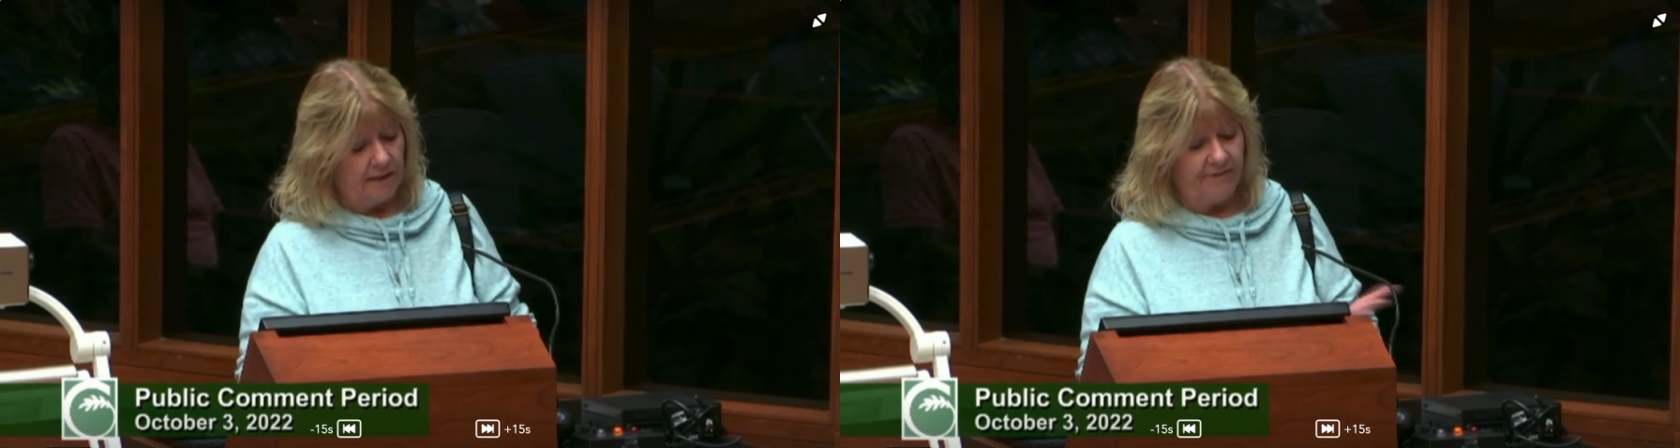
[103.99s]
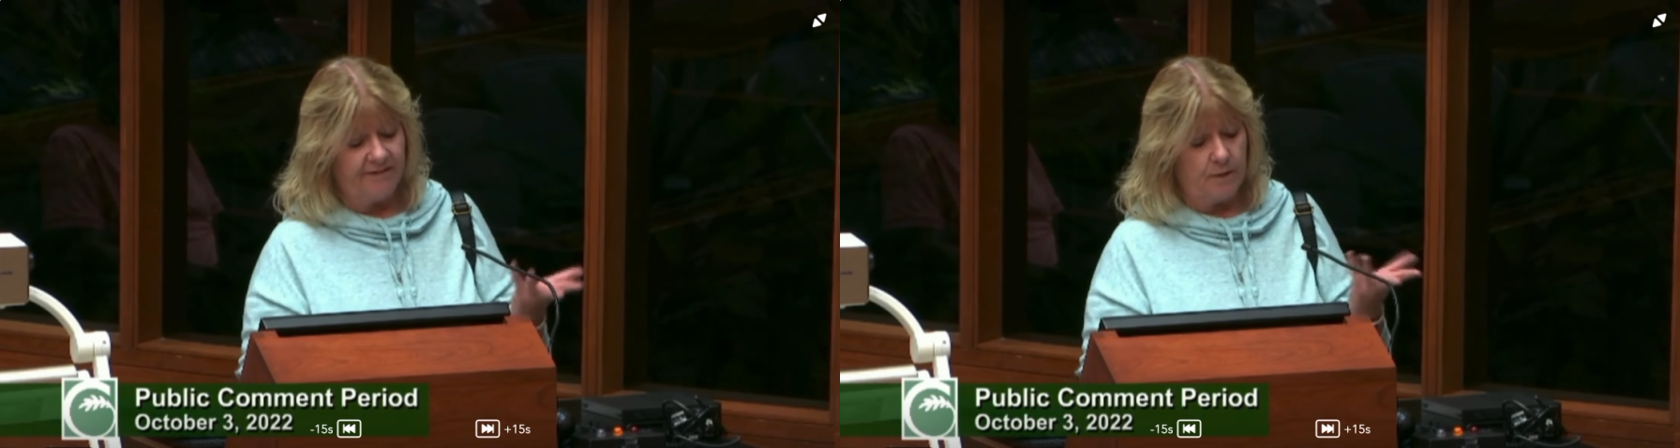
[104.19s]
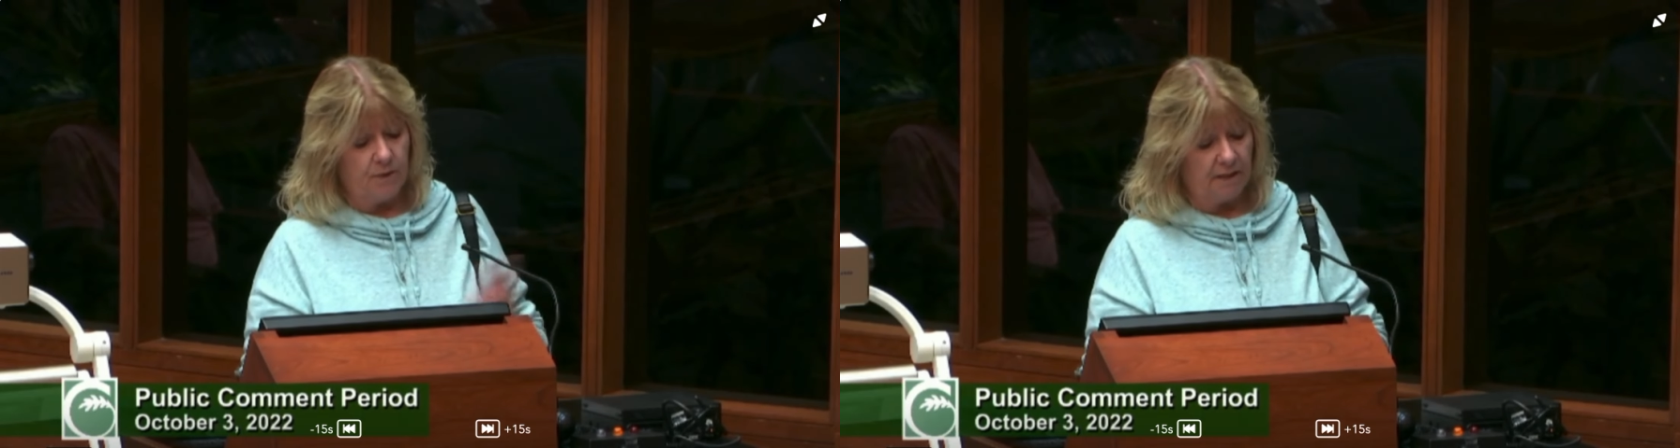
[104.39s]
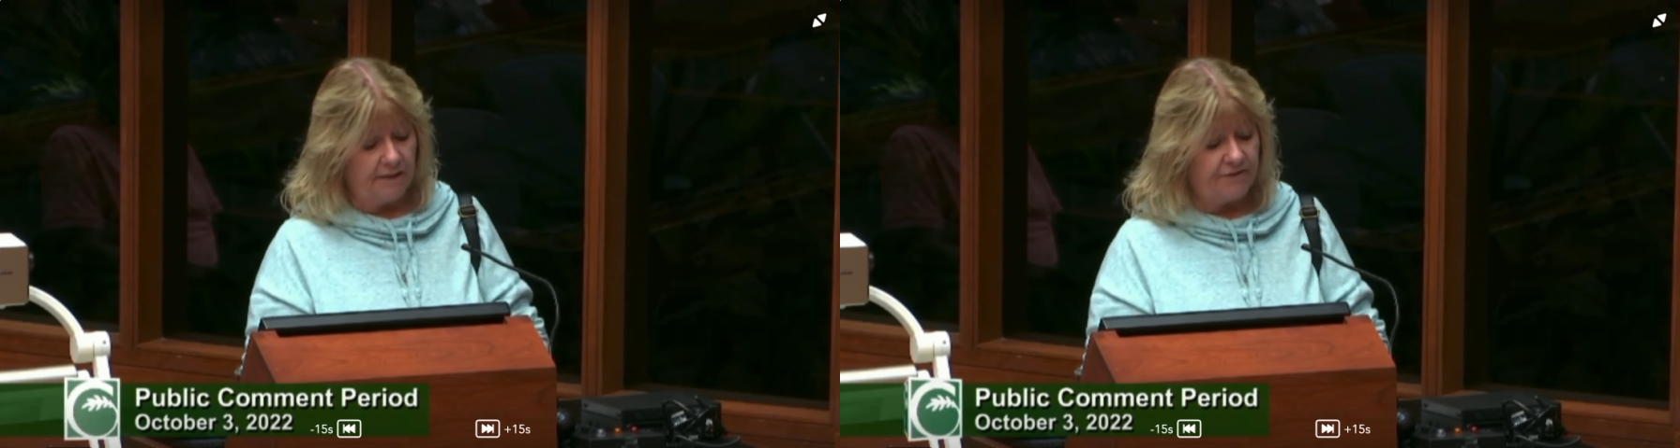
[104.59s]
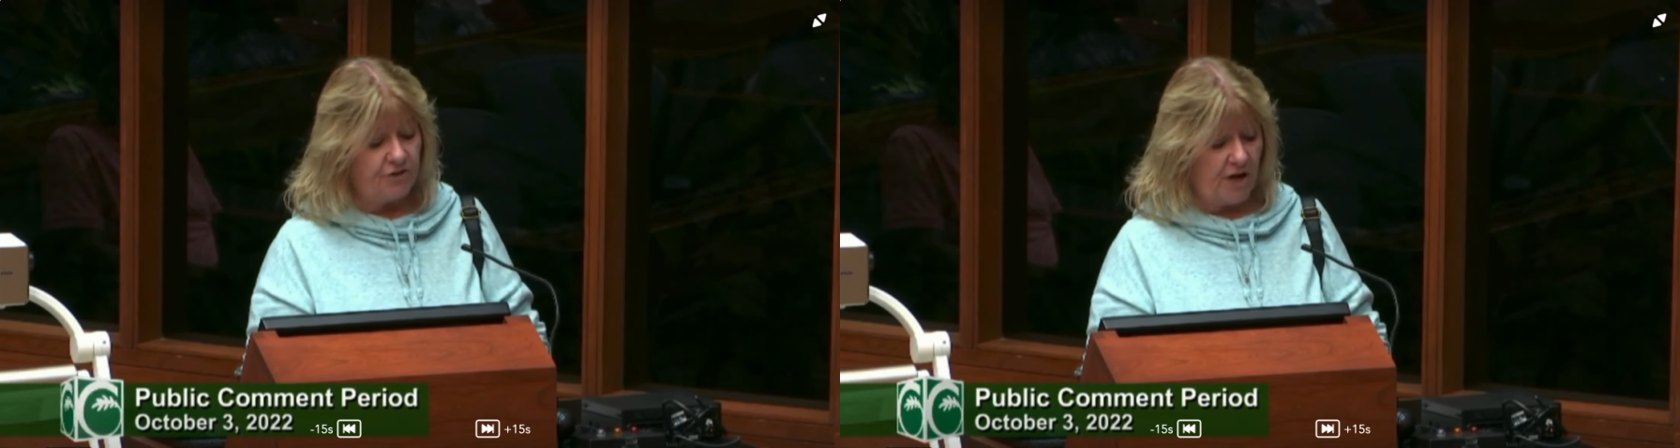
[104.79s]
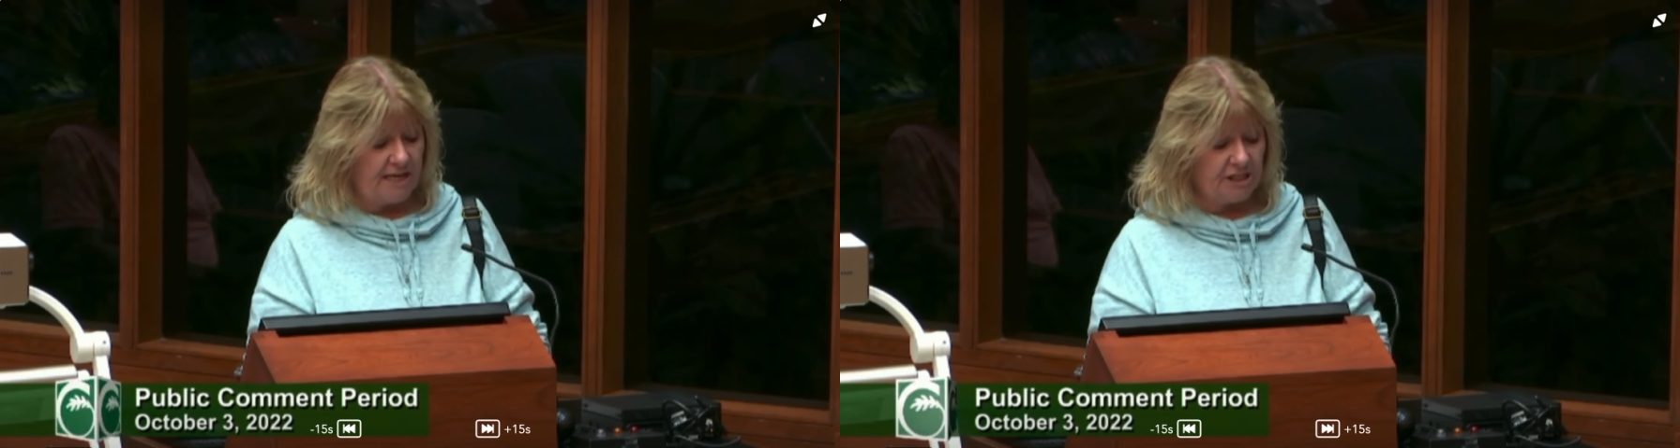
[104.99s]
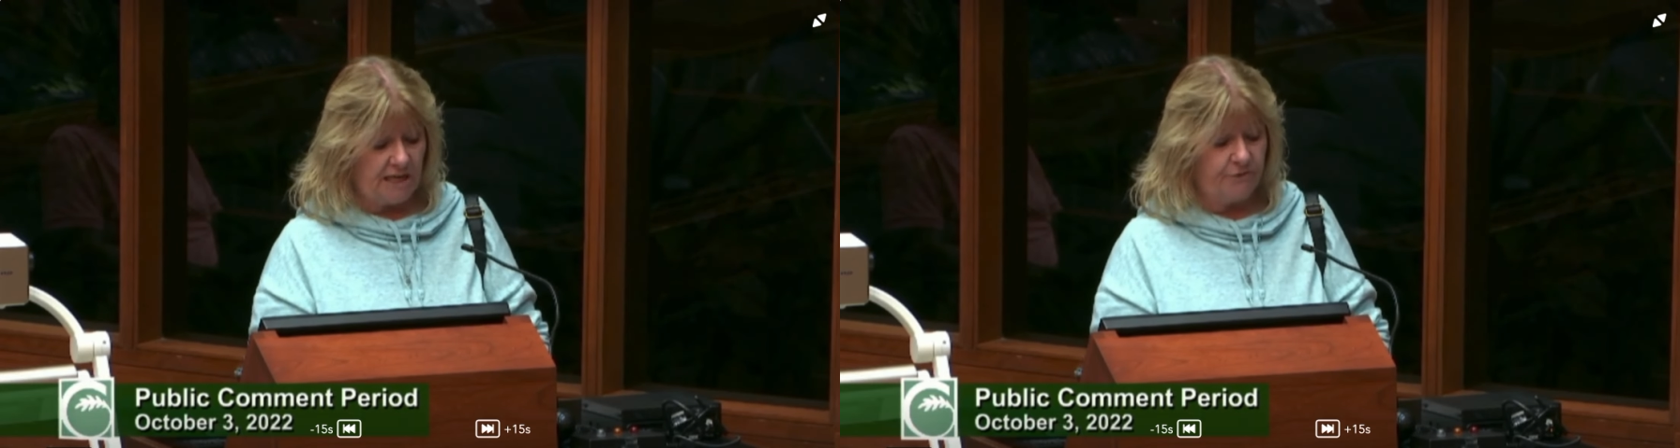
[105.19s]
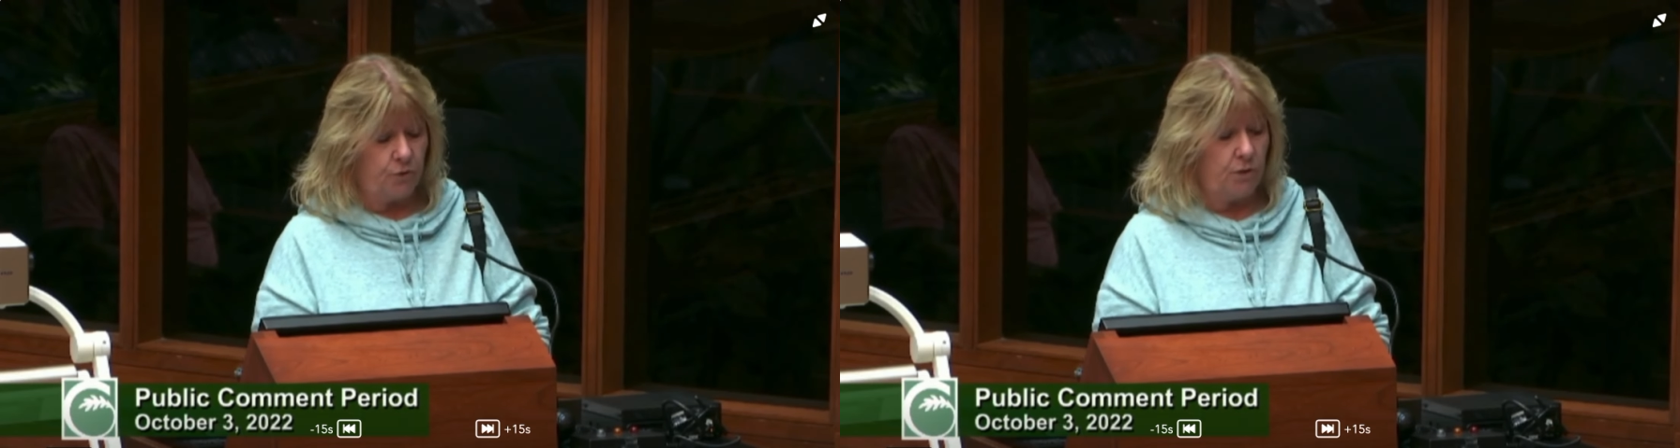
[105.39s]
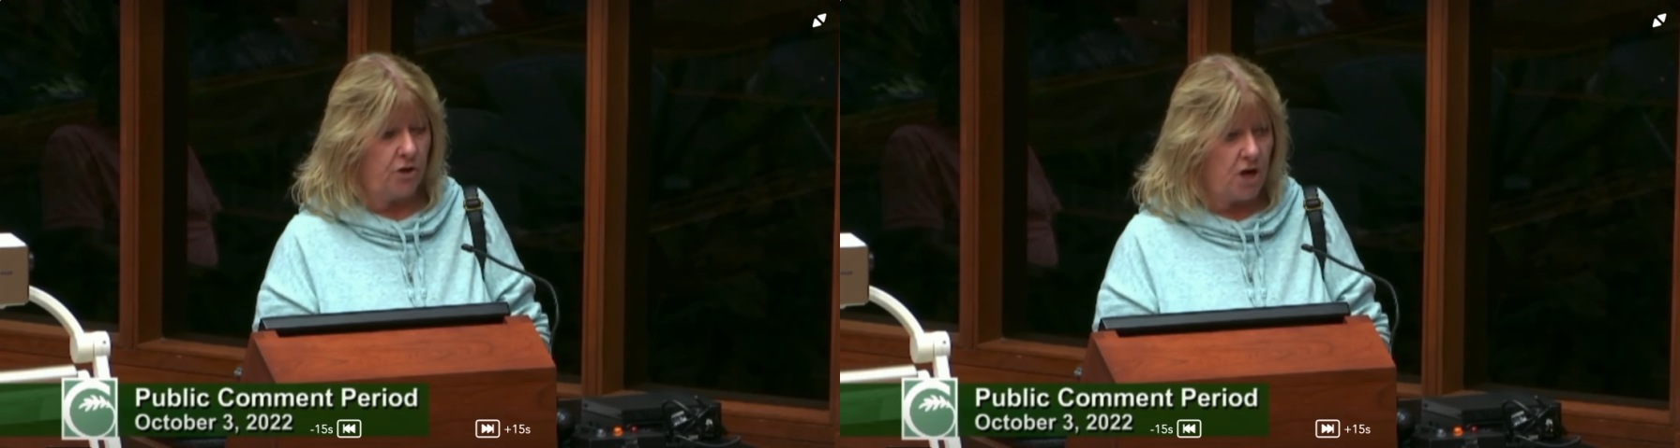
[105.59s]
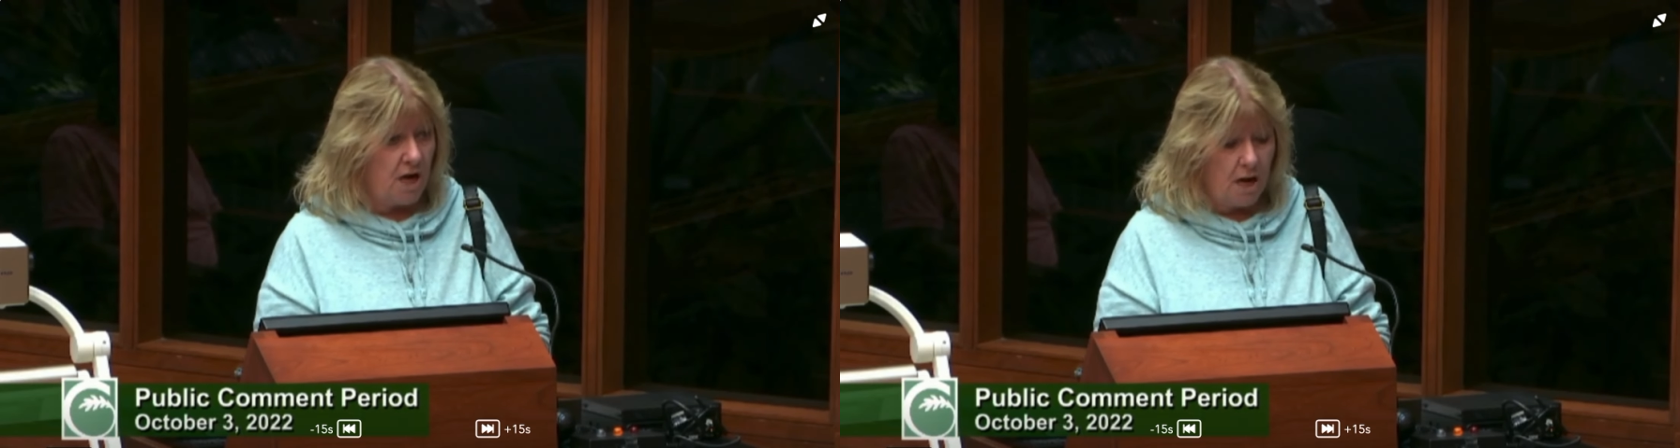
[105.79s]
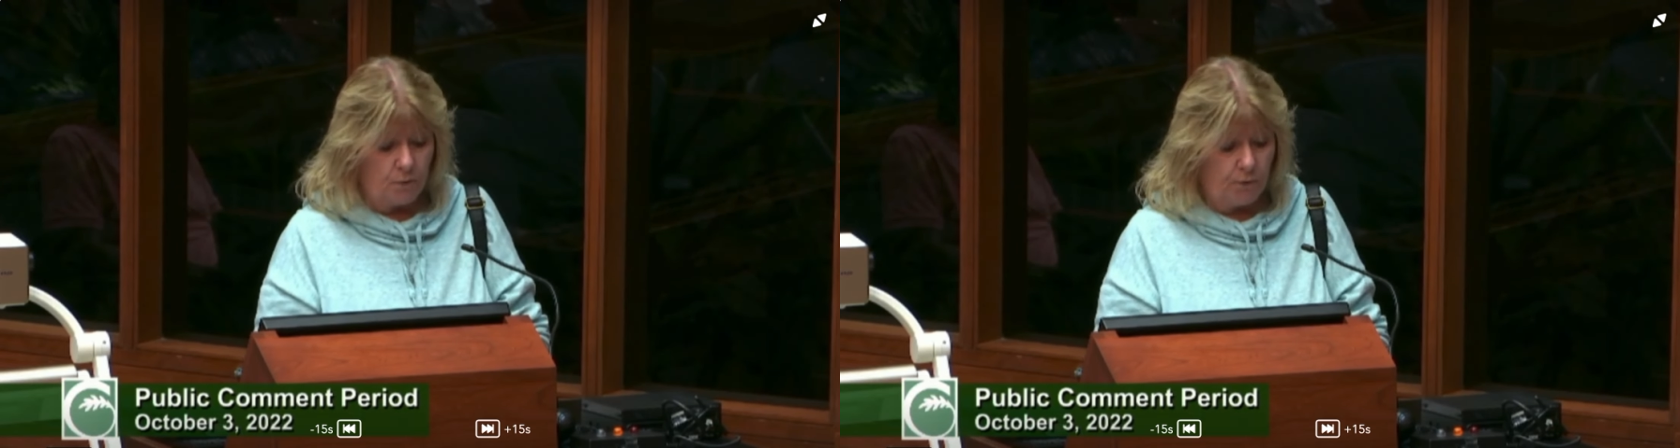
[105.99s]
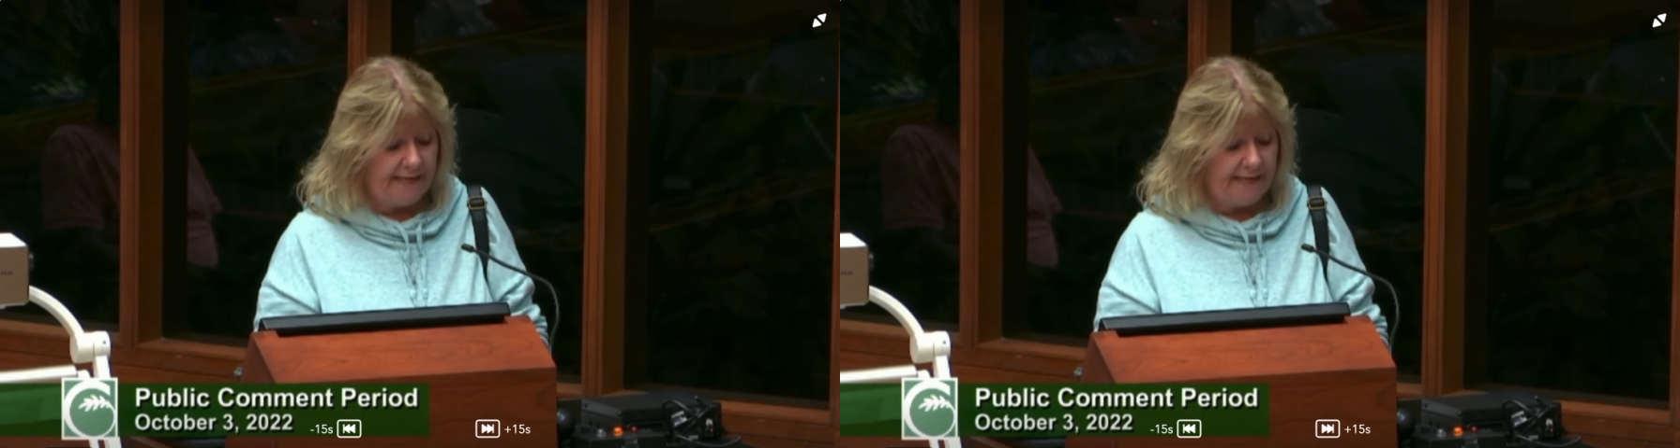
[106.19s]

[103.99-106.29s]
If someone leaves trash after we're gone,